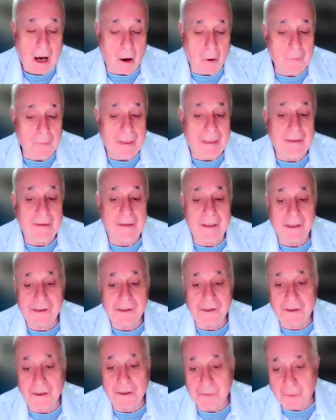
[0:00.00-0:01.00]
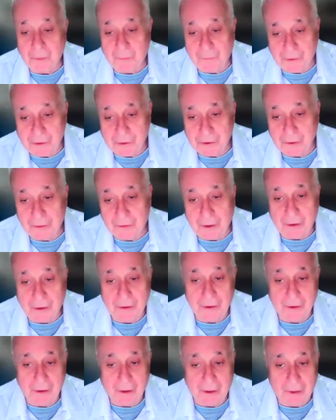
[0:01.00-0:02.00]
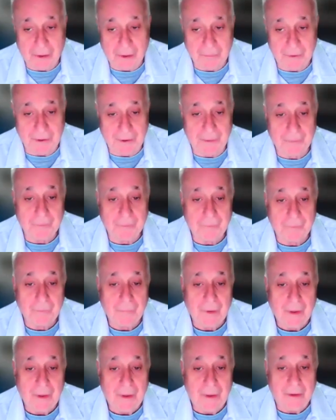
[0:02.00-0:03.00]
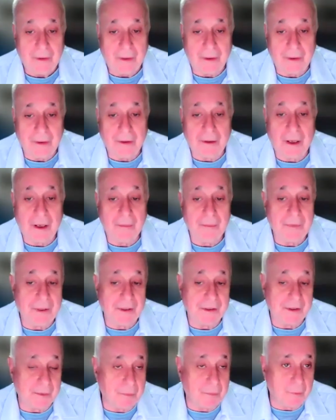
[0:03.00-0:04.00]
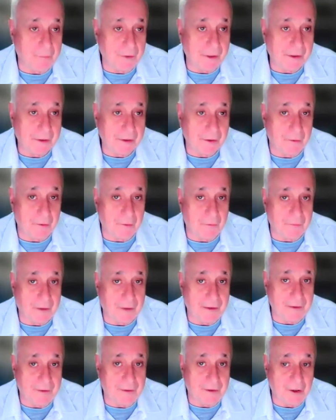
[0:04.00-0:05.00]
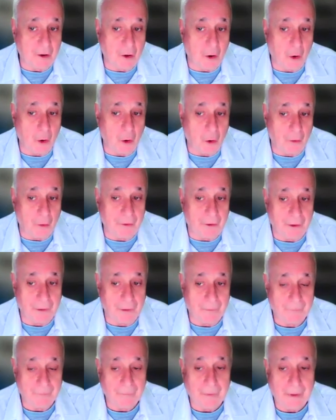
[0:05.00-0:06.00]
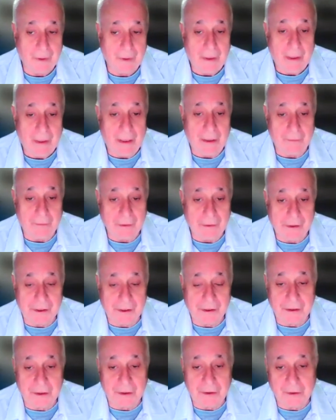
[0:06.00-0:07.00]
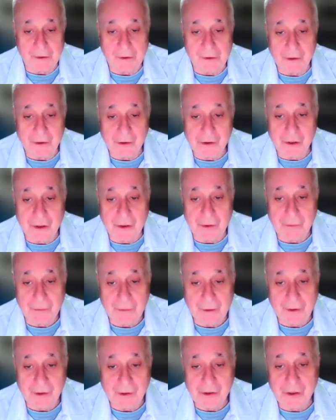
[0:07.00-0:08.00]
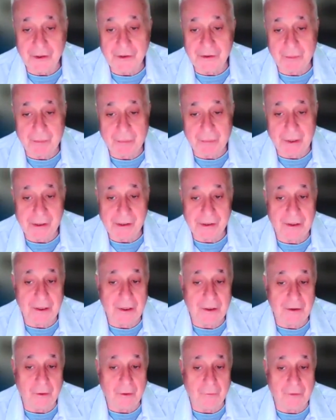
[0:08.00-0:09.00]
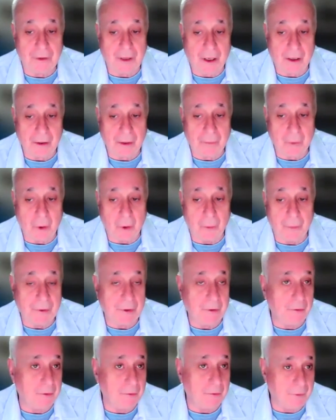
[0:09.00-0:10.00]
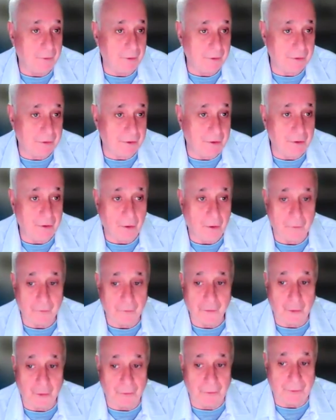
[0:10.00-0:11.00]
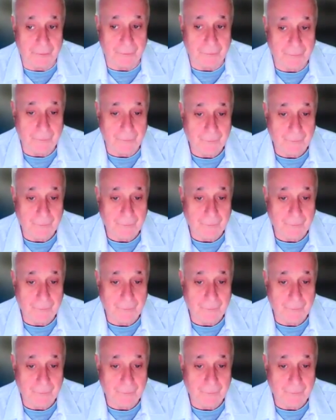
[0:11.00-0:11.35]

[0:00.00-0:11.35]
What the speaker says: Our main guest is Professor Tahrir Hamdi. Tahrir Hamdi is a professor of anti-colonial and resistant literature, and she's the president of the Arab Open University of Jordan.